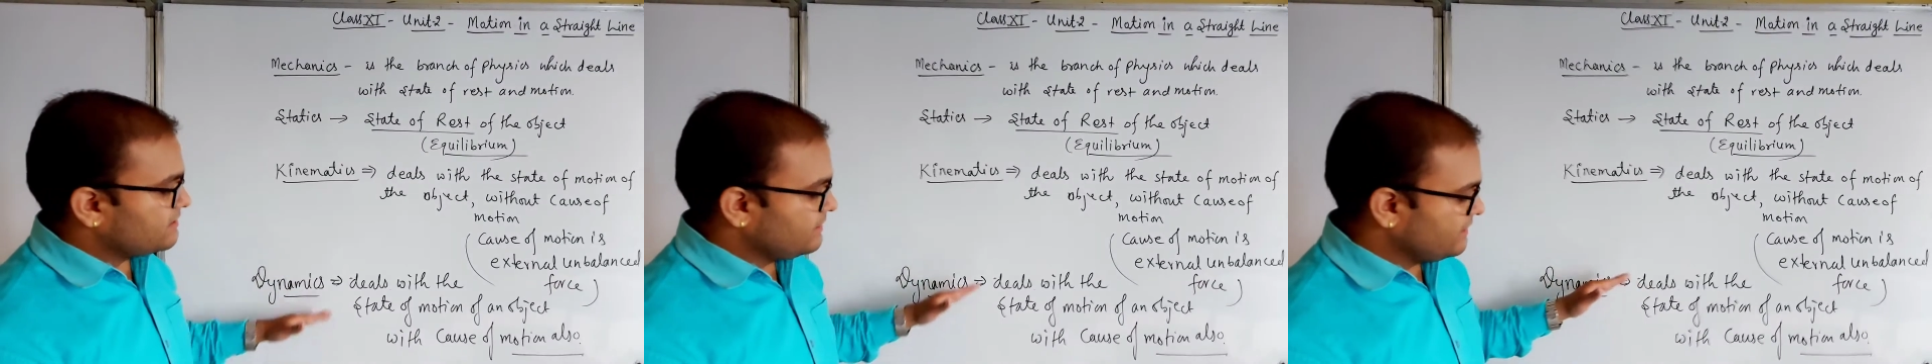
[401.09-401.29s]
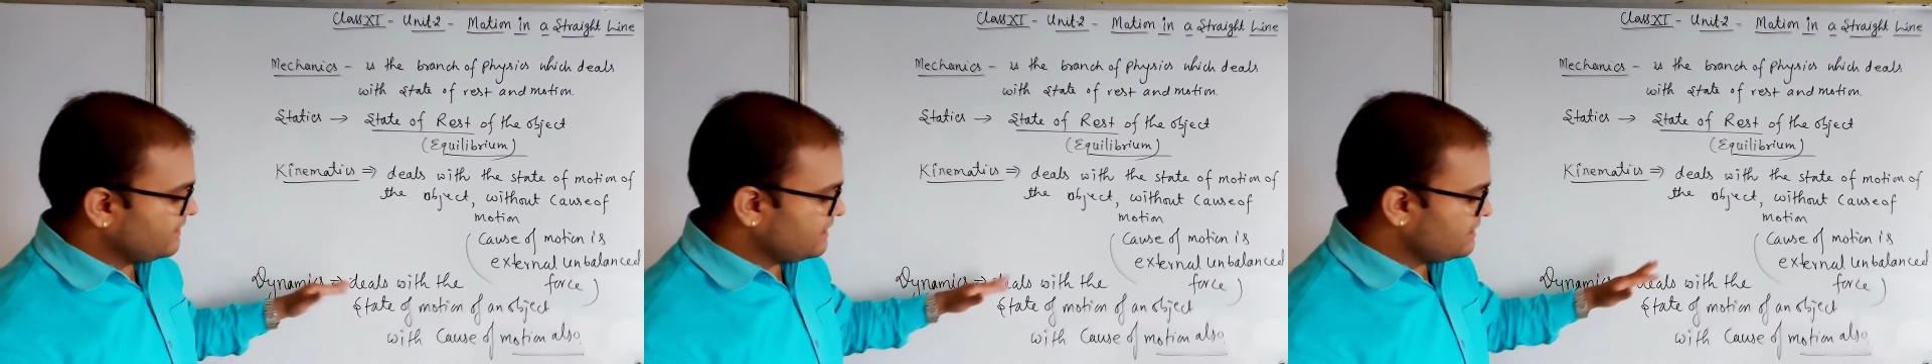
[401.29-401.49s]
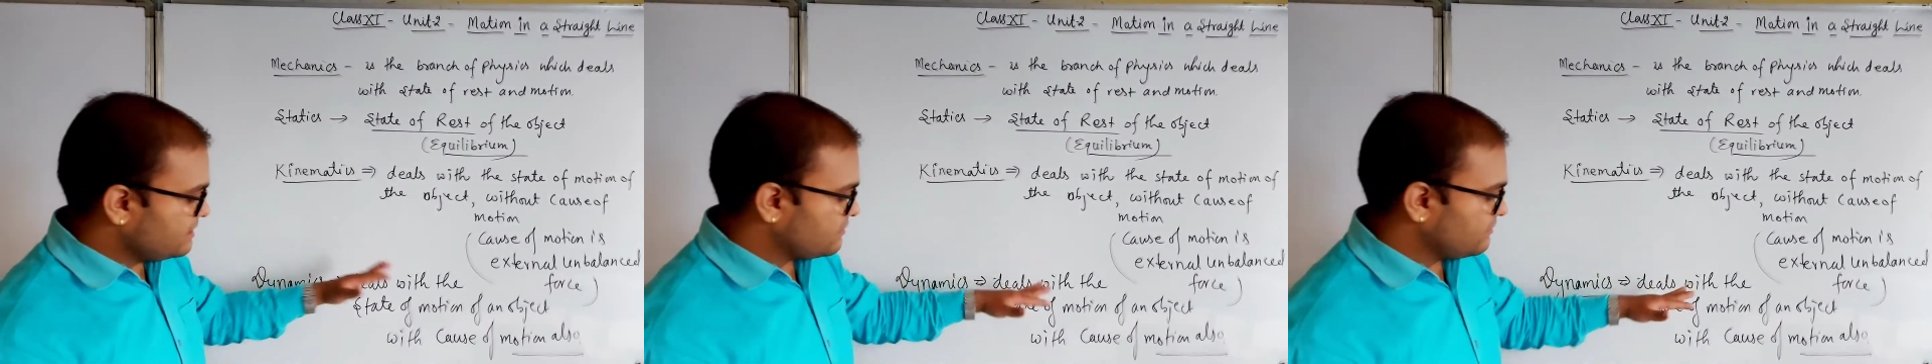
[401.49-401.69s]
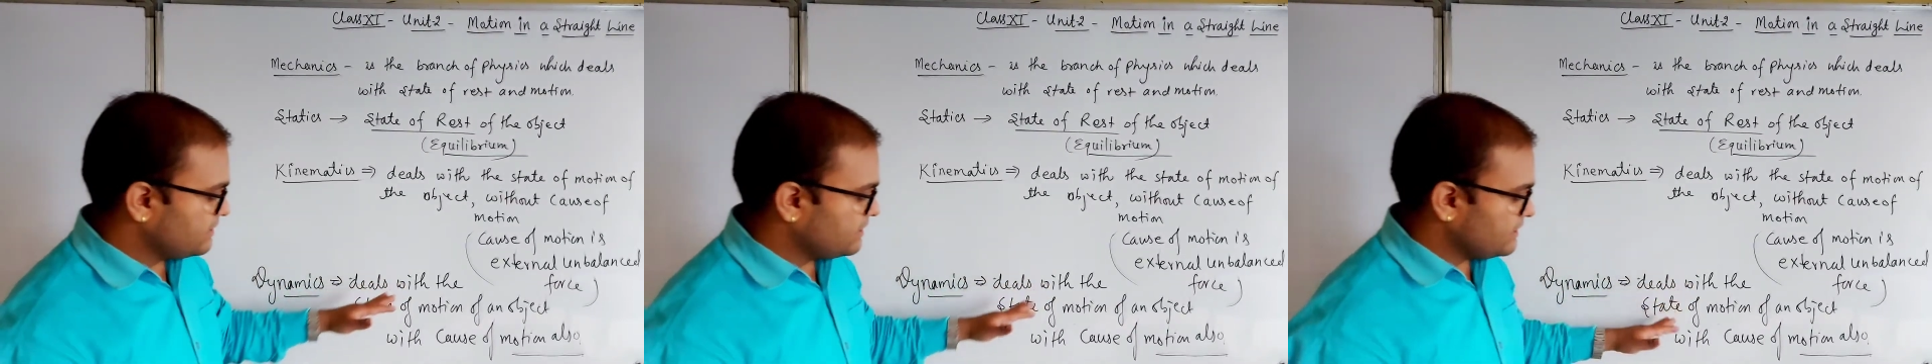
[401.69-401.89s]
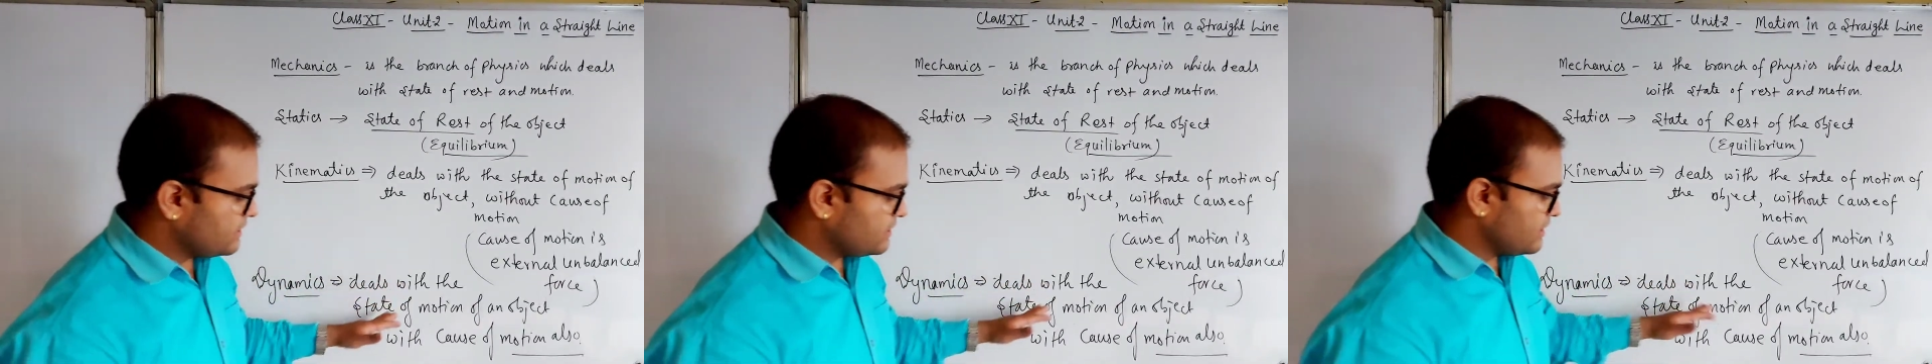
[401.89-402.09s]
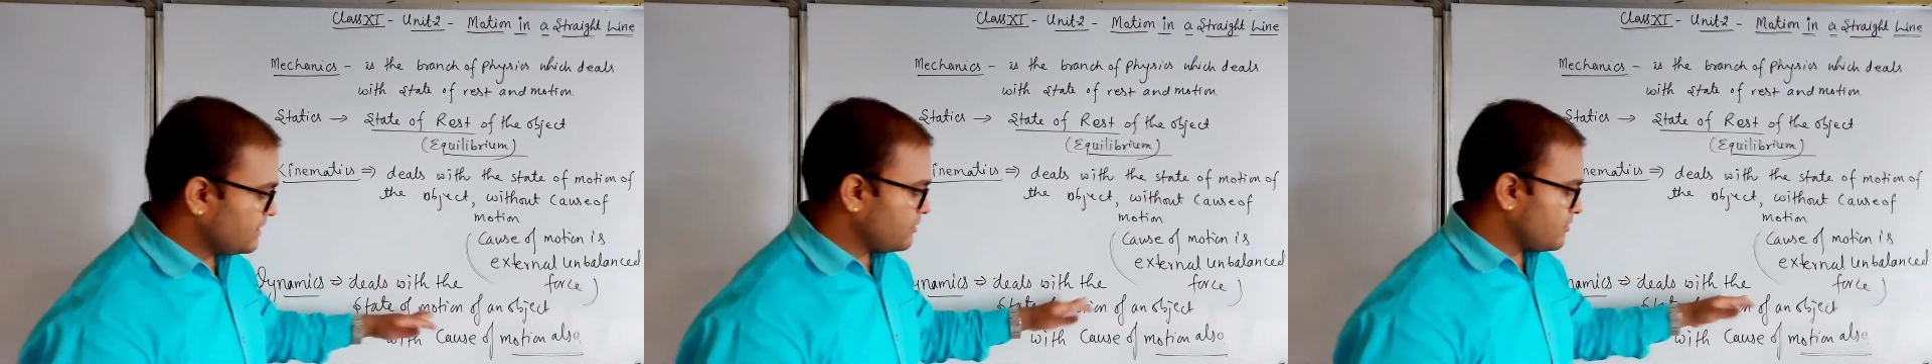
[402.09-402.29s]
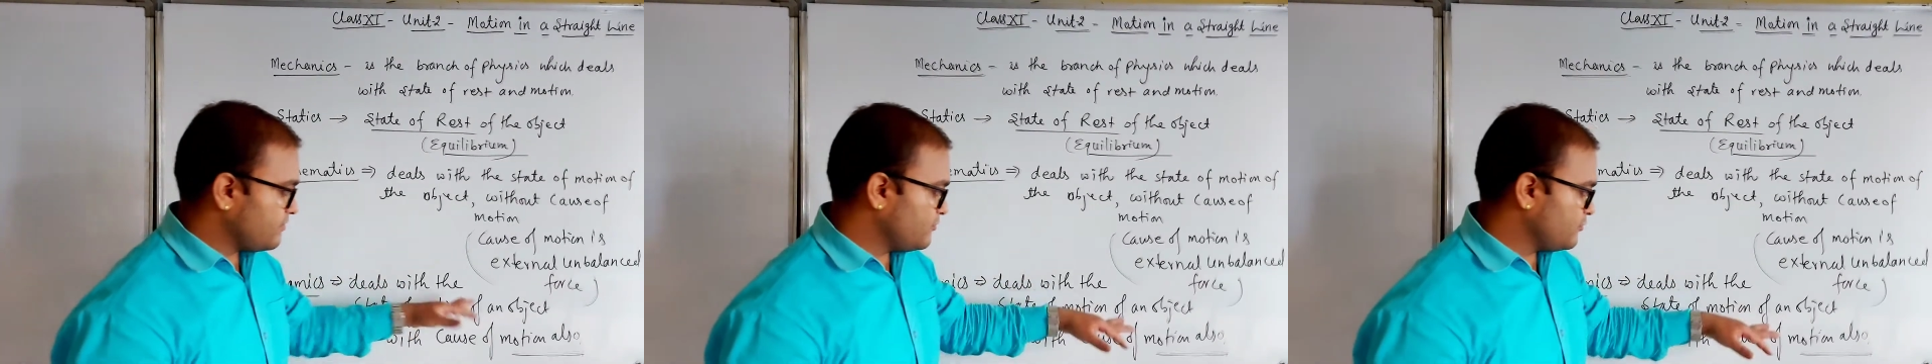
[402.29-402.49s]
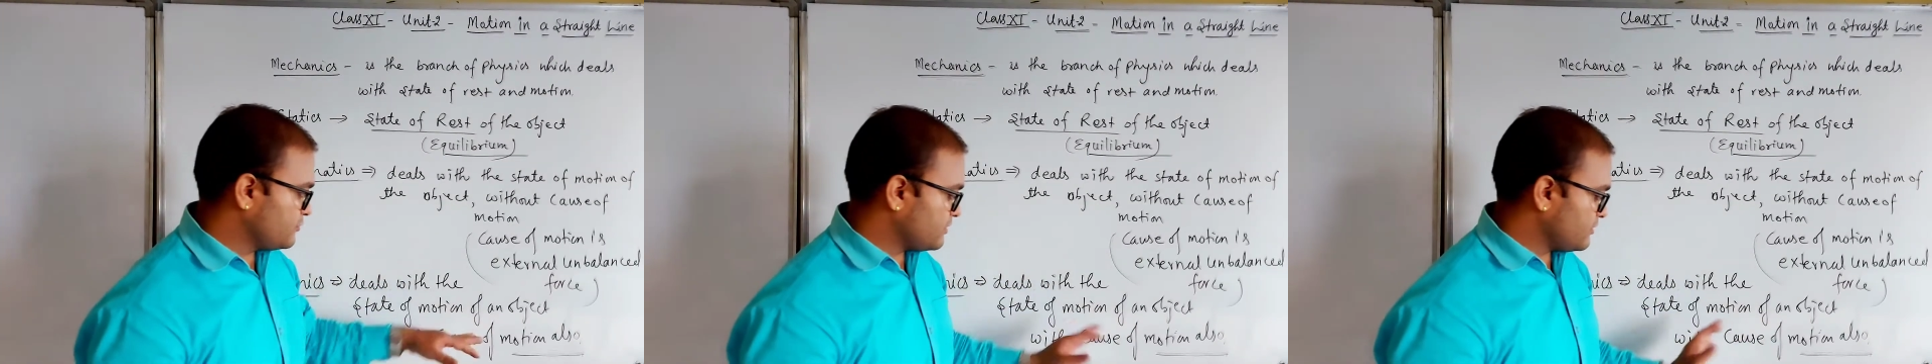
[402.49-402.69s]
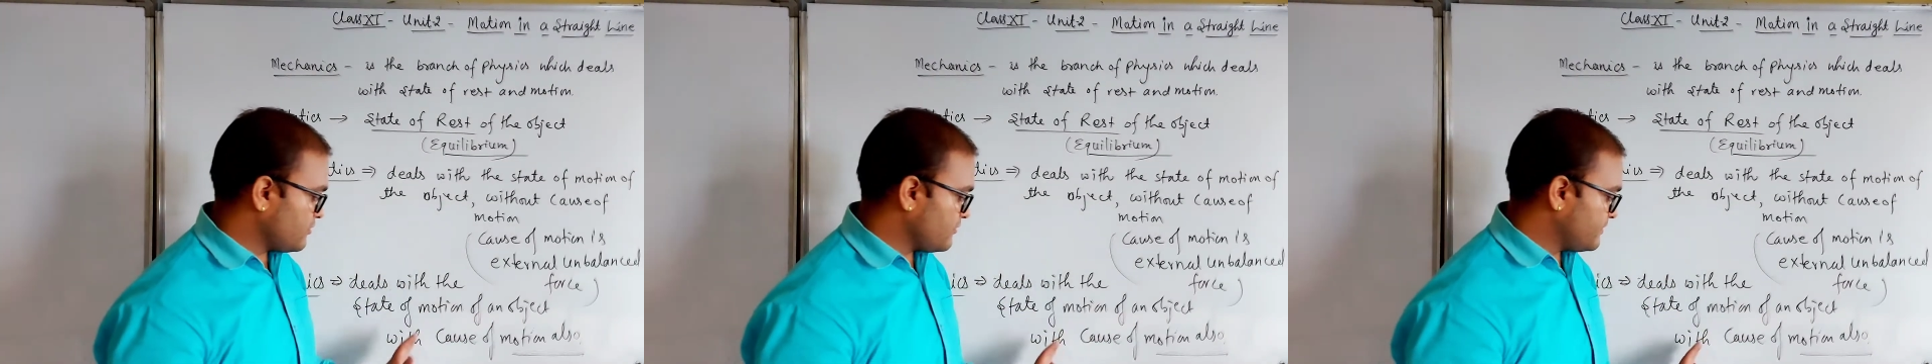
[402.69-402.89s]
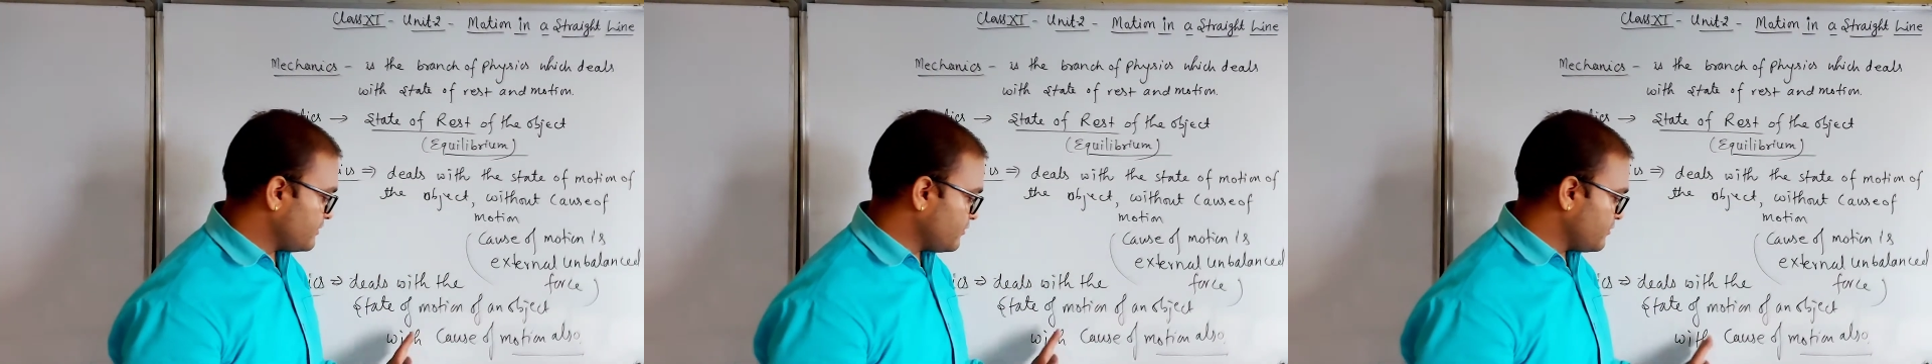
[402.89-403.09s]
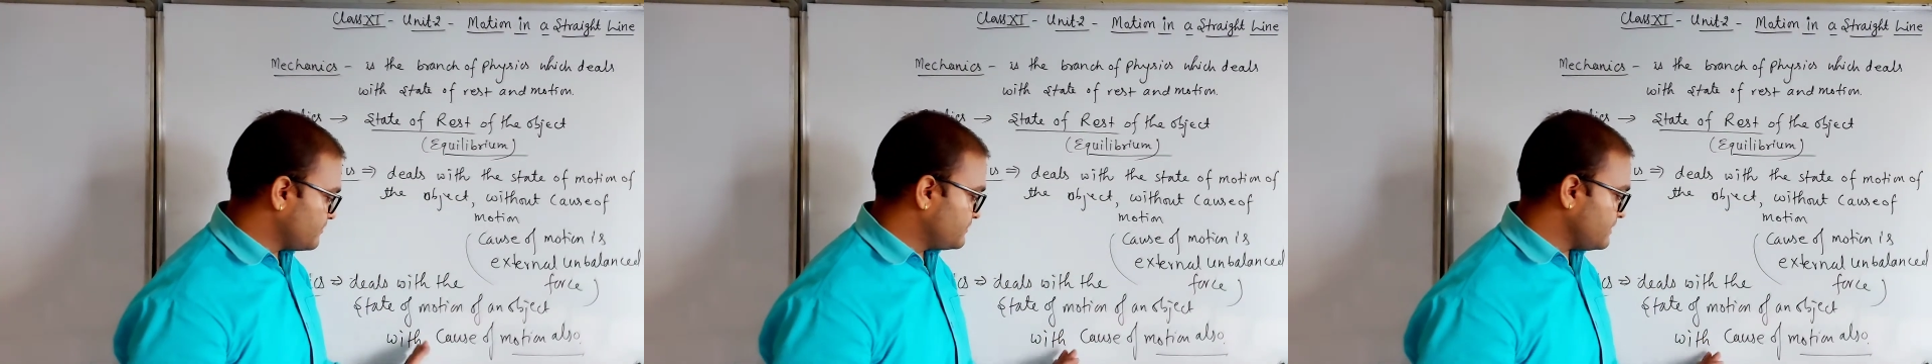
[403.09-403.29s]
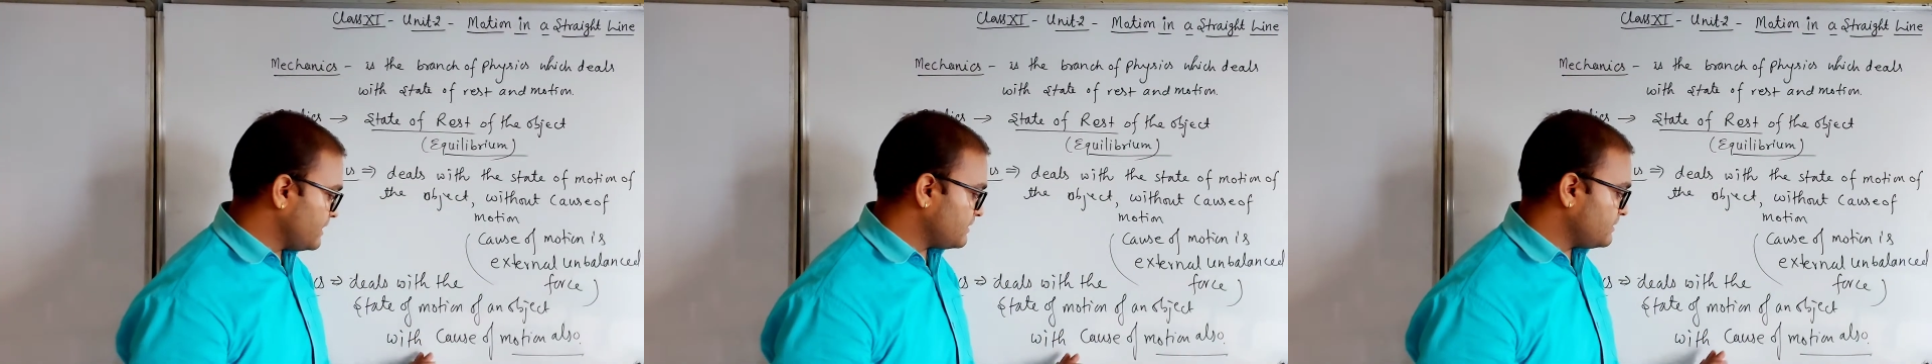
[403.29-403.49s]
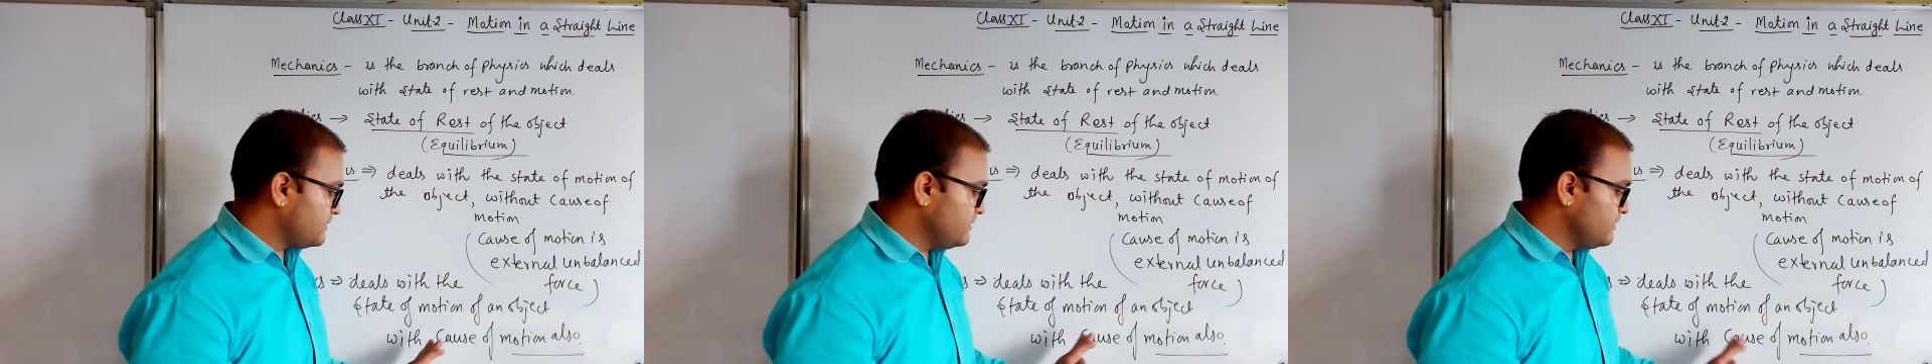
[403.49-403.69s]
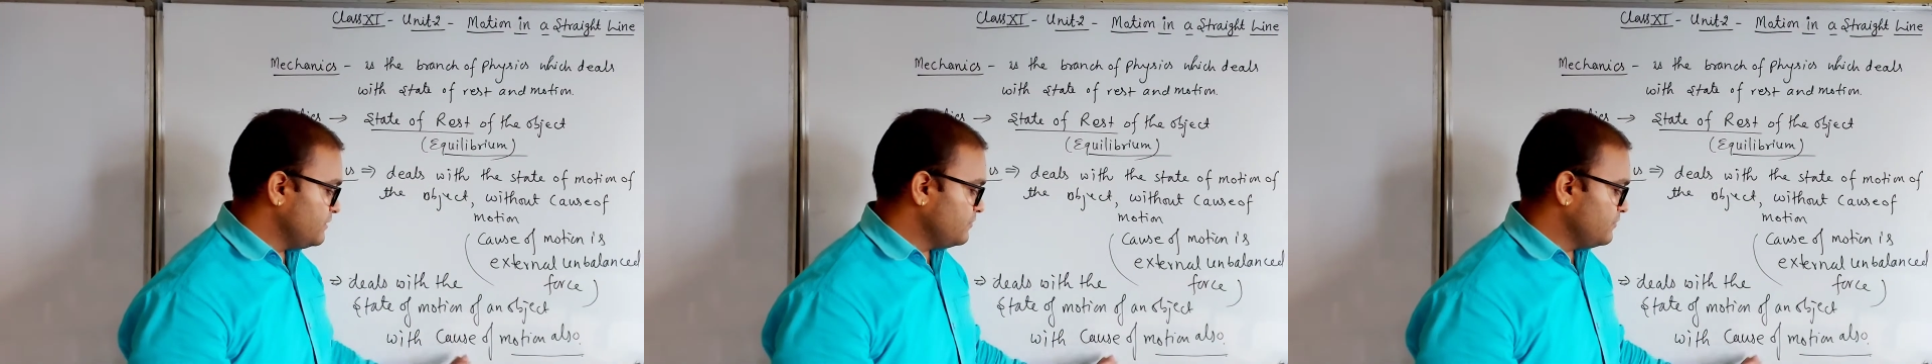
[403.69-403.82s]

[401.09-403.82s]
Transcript: deals with the state of motion of an object